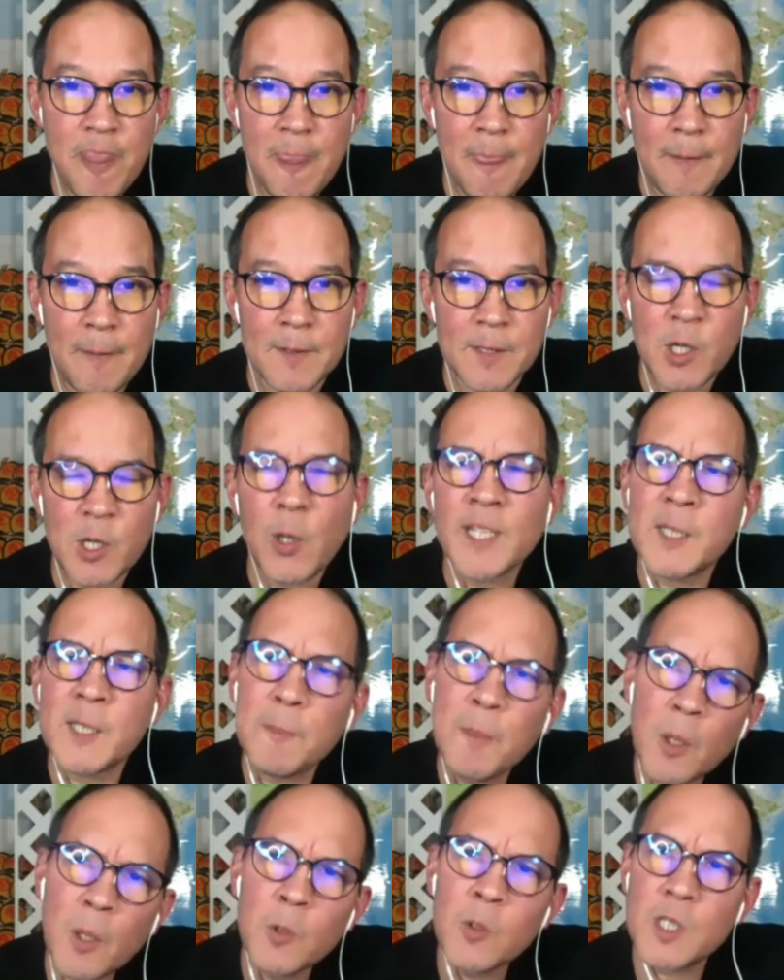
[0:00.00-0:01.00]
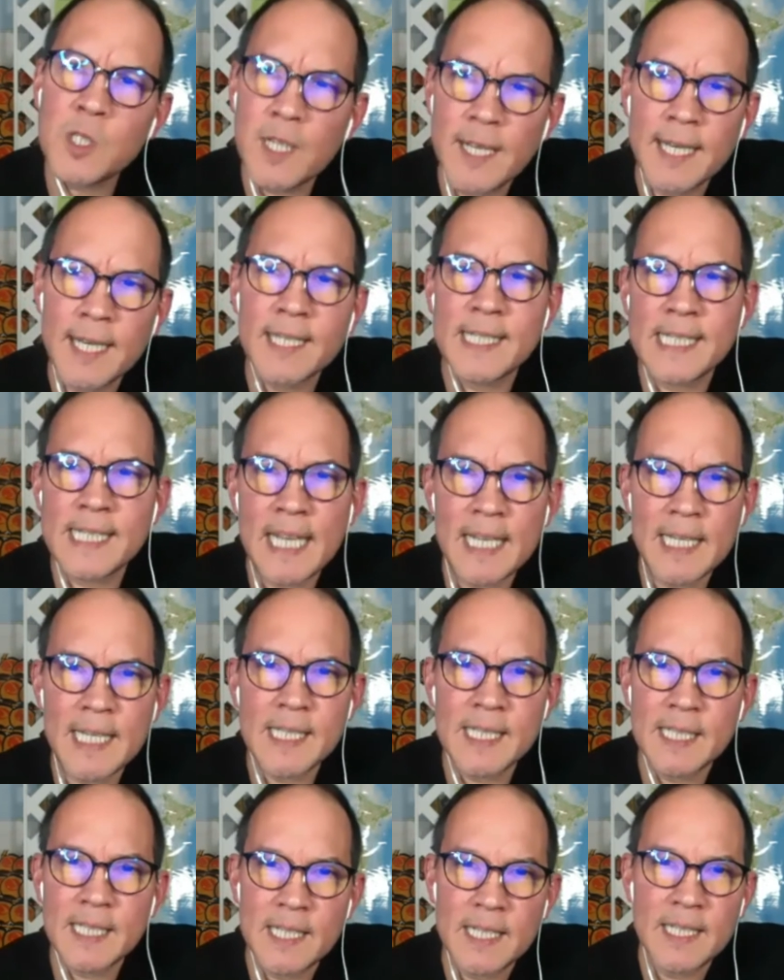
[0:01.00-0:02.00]
So I suppose, in a
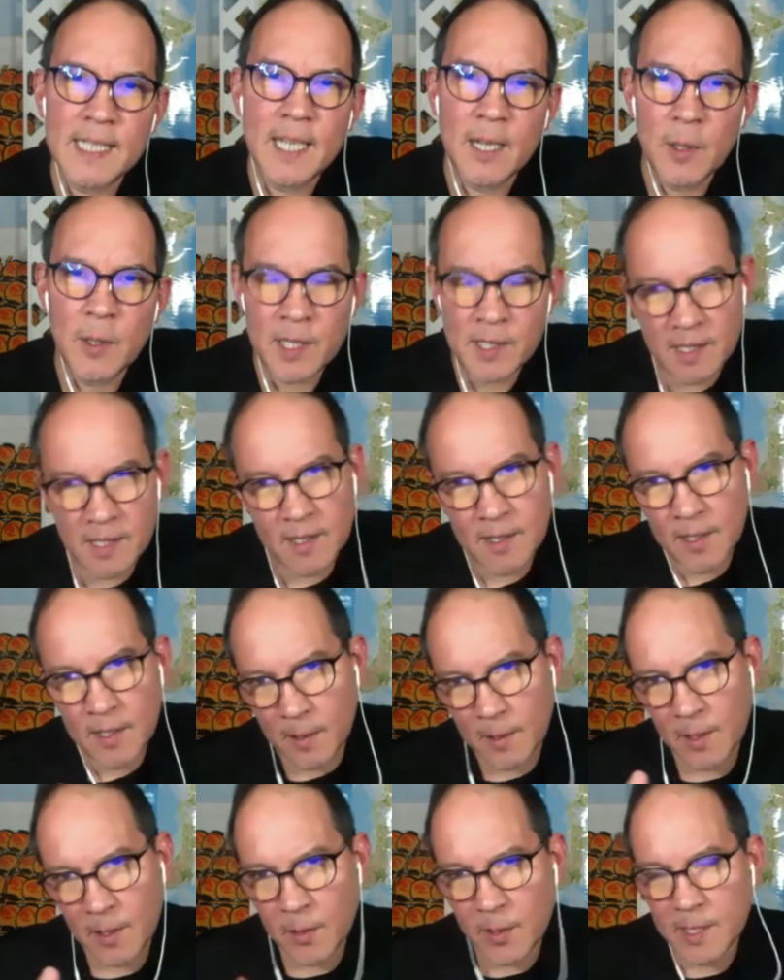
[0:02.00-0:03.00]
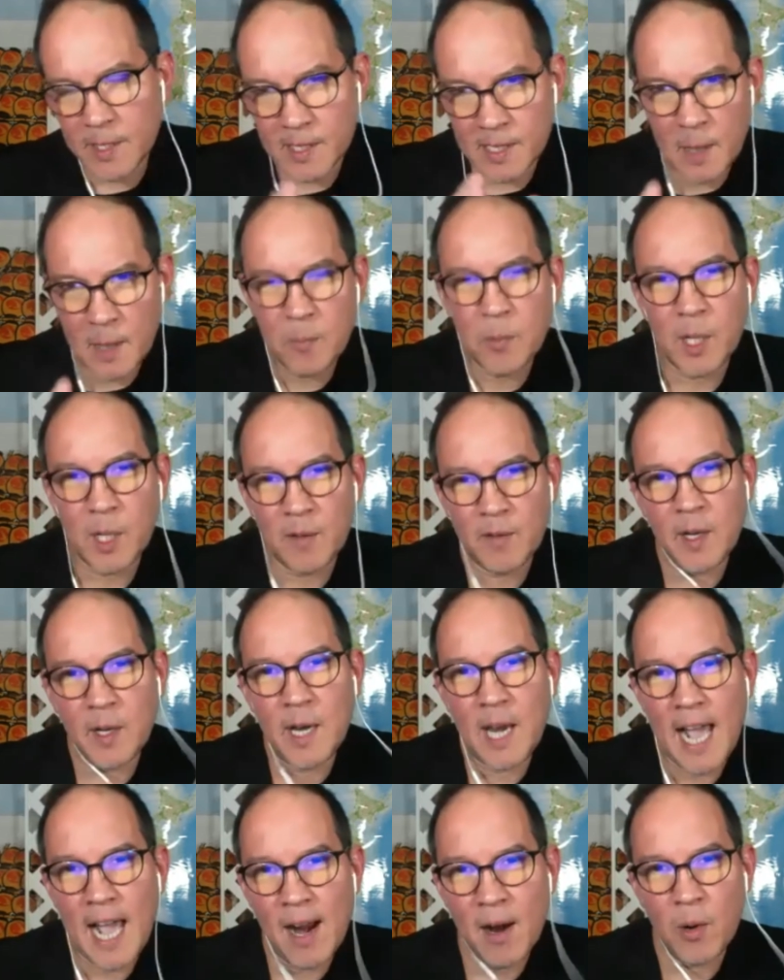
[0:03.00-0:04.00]
sense, there is somewhat of a
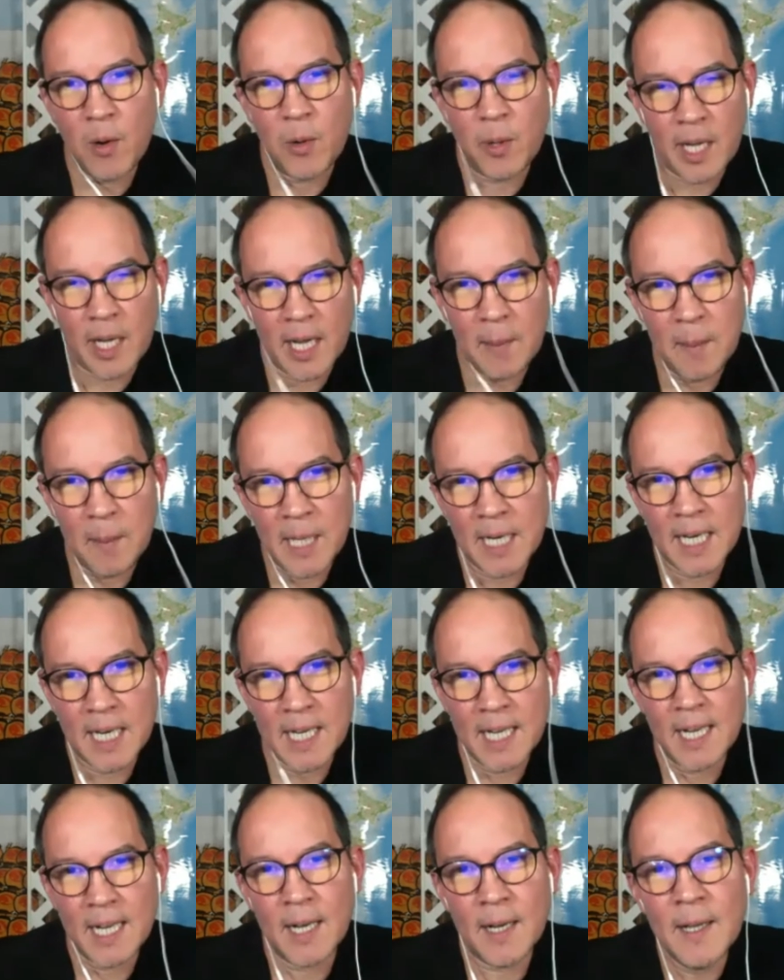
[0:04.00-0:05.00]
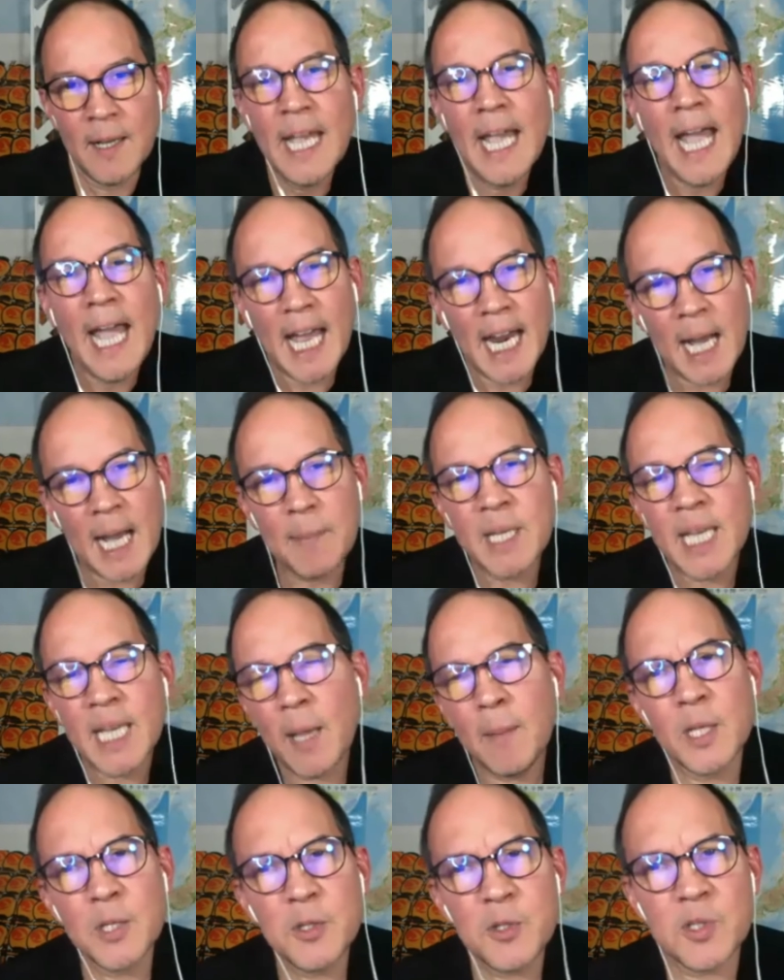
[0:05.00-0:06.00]
narrowing. I mean, and I
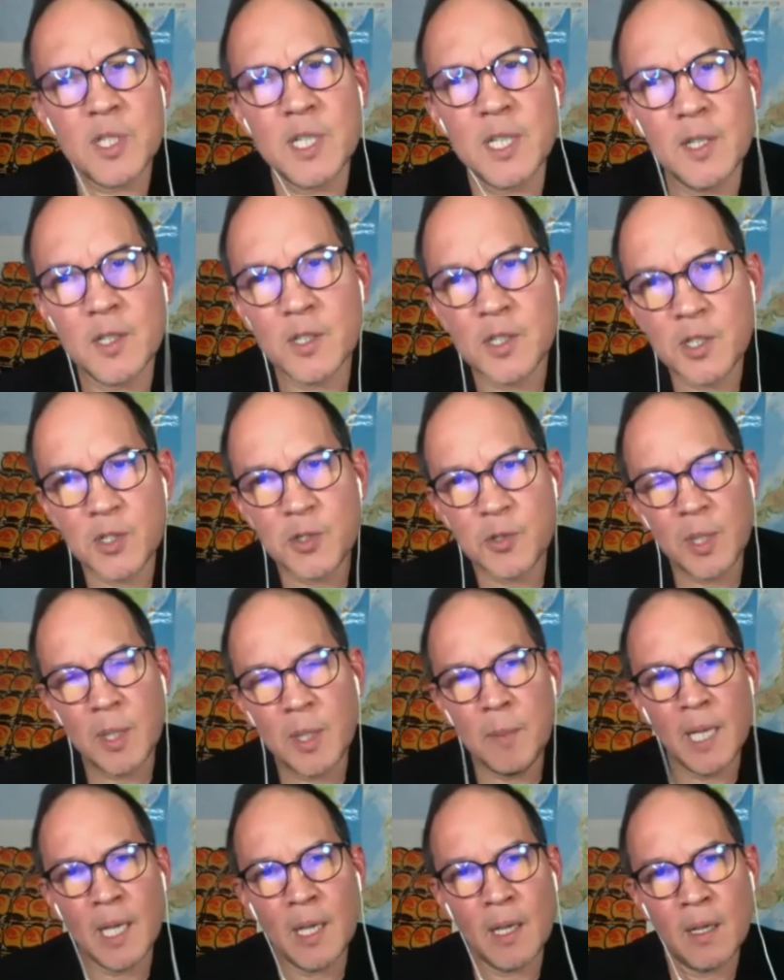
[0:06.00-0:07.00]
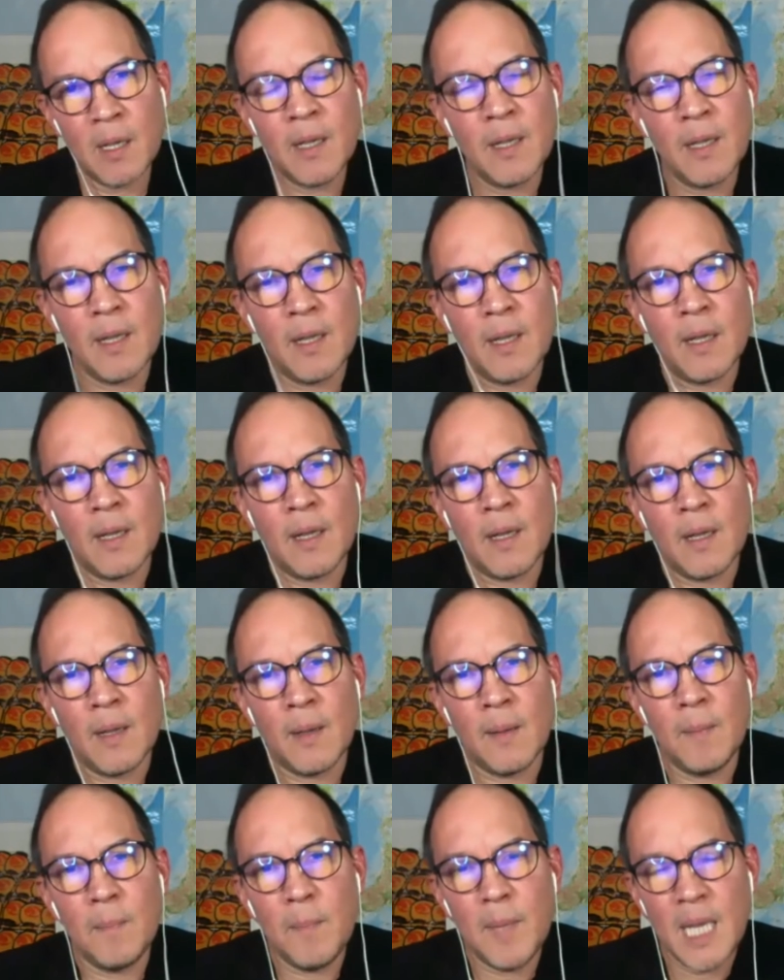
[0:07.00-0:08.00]
became interested in the streaming
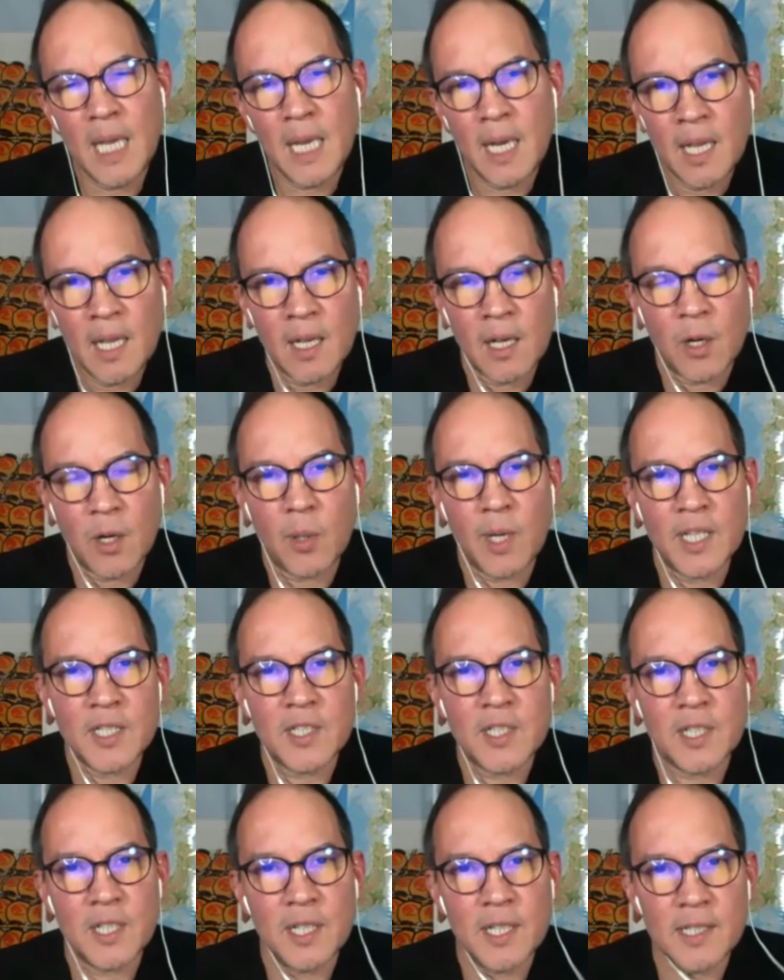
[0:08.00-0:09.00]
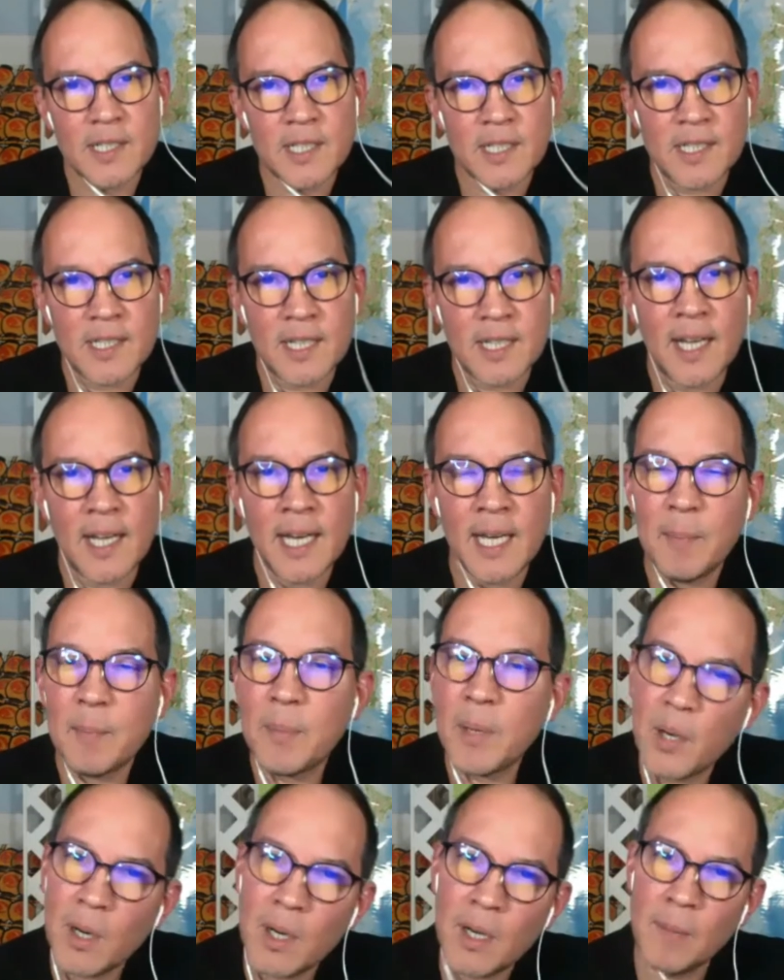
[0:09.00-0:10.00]
media question in society,
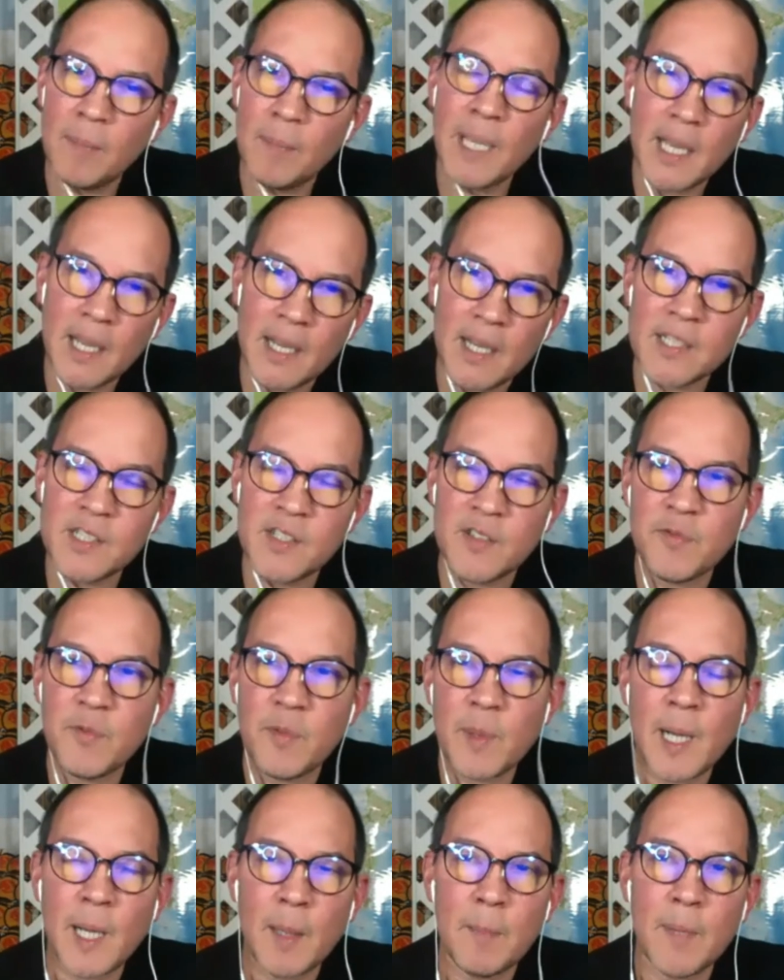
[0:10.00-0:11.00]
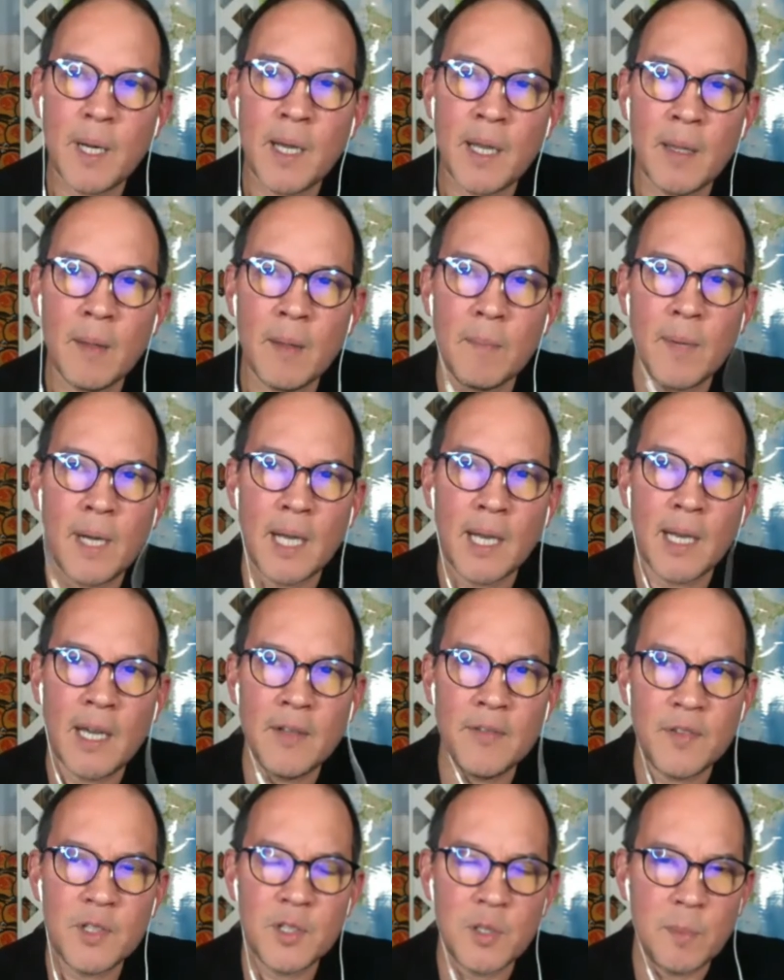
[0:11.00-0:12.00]
partly because of my
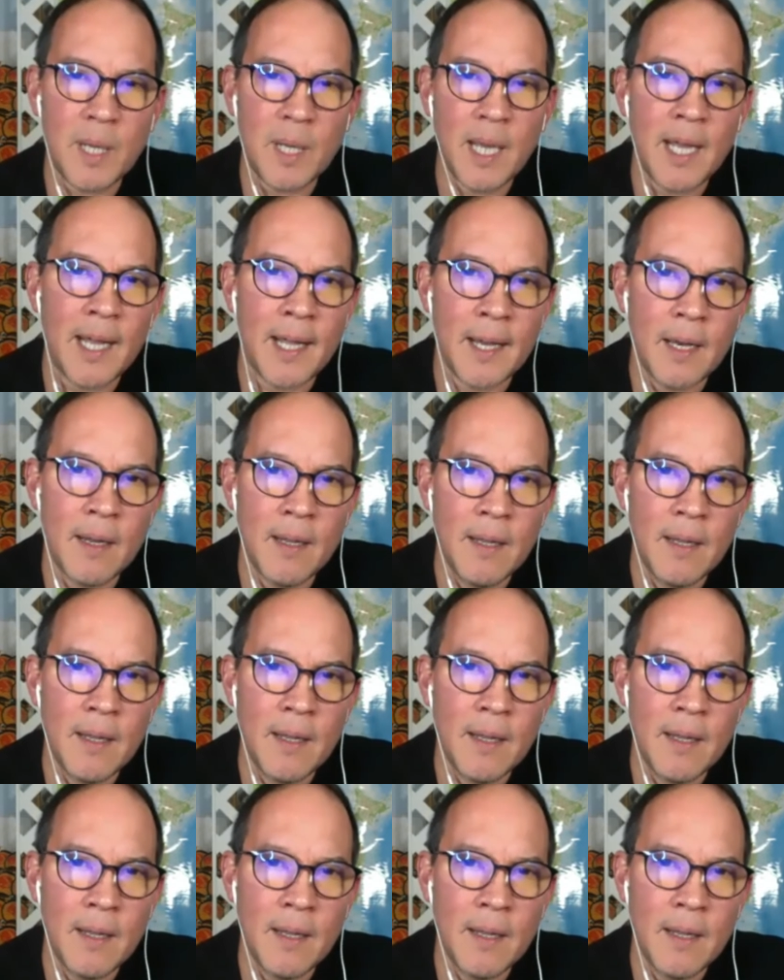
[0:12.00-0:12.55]
life in Japan.